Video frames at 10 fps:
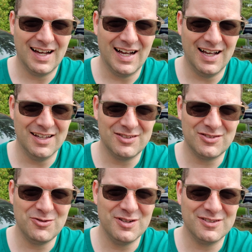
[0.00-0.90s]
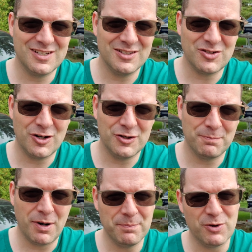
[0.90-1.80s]
As soon as they started to
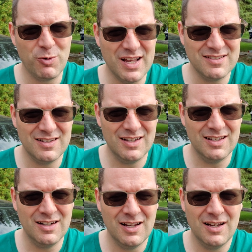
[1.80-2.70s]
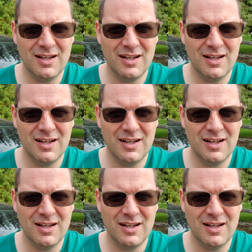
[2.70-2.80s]
pump the resin in,